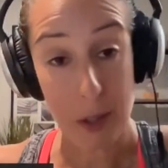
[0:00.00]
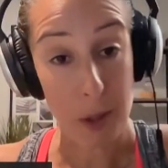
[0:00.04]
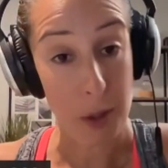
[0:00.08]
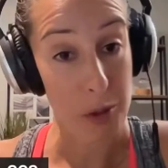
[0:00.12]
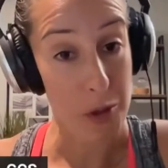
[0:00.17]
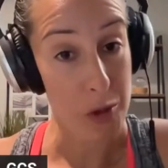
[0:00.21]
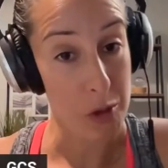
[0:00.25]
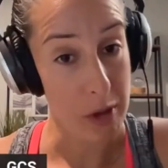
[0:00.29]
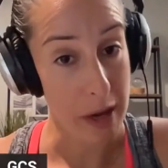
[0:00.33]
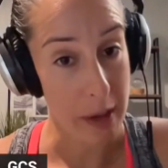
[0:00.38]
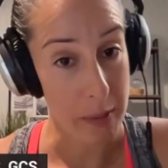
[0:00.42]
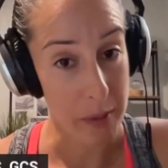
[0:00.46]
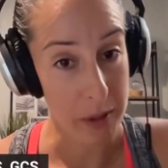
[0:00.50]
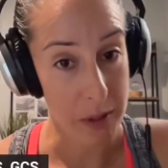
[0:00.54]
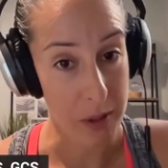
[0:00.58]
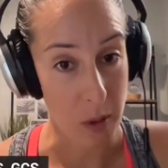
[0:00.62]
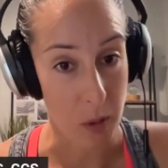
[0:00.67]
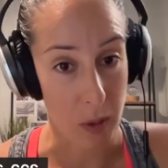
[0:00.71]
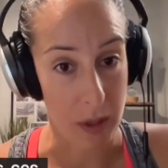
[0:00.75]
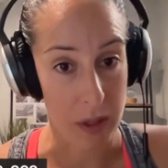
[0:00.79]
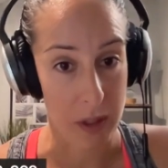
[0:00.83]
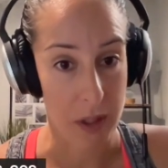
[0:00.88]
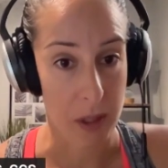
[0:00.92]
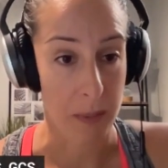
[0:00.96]
told you I was
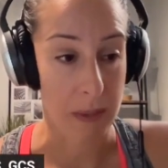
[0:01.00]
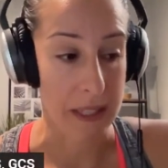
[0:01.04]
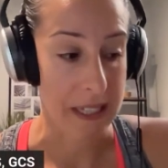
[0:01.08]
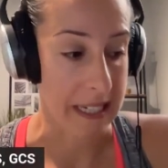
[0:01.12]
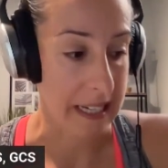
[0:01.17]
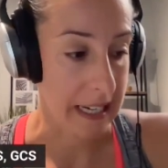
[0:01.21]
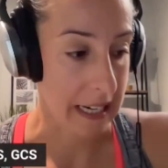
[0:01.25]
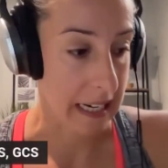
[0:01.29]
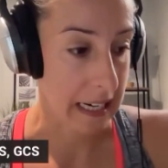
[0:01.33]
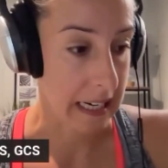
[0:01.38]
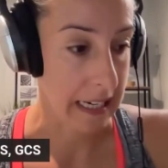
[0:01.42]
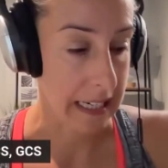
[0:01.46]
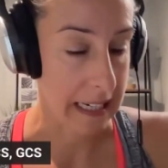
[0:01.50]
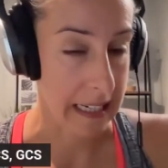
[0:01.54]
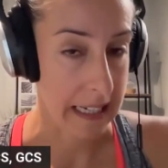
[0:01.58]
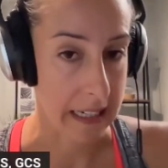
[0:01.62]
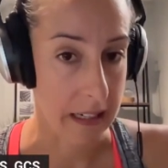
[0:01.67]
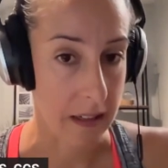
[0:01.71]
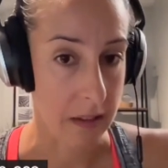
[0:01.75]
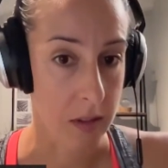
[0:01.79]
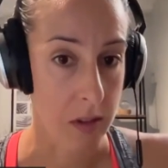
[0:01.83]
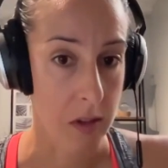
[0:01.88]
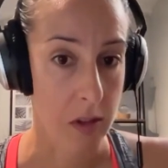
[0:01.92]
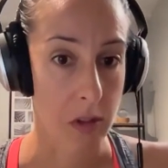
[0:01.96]
going to be digging
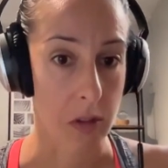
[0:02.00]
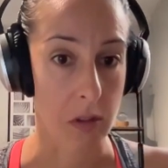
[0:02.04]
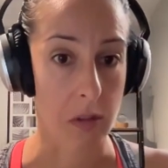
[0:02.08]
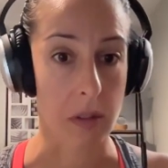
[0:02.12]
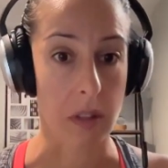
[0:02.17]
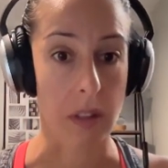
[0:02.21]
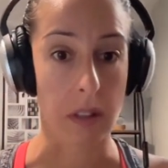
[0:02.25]
into